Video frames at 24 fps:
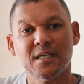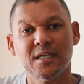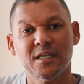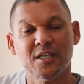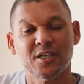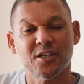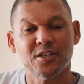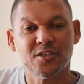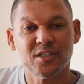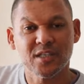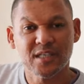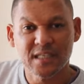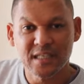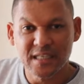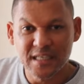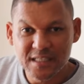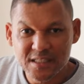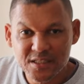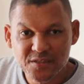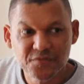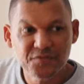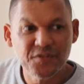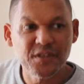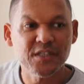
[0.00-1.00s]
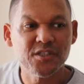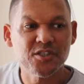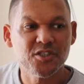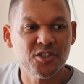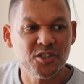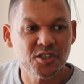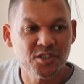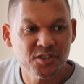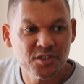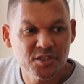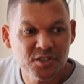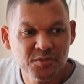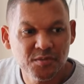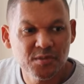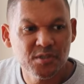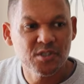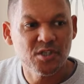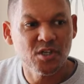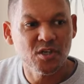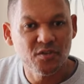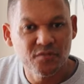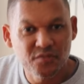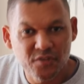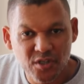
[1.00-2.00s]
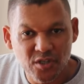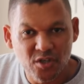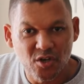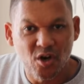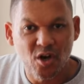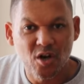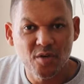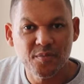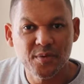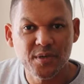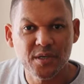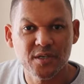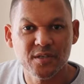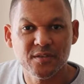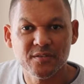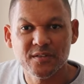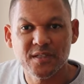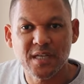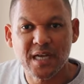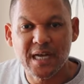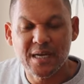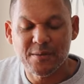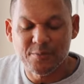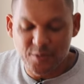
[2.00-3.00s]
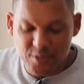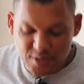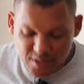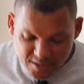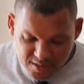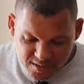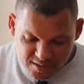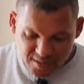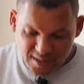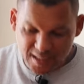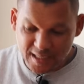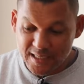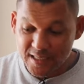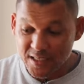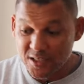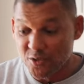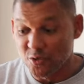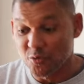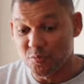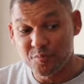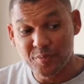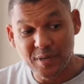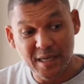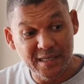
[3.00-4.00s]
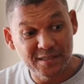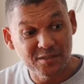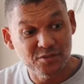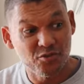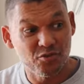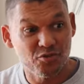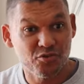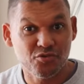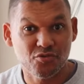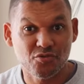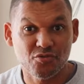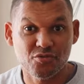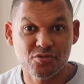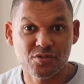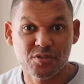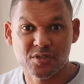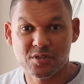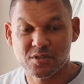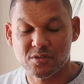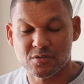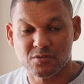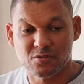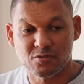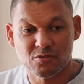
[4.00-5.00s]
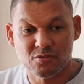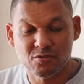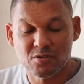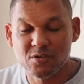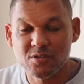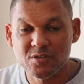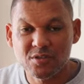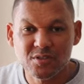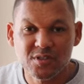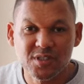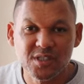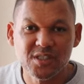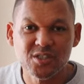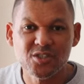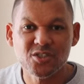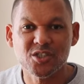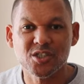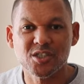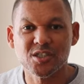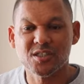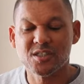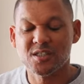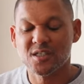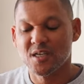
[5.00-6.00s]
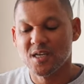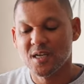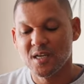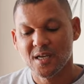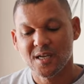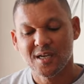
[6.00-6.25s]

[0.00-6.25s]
you know, that creates friction, especially over a long period of time, whether it's running your pants, your shorts, your t-shirts,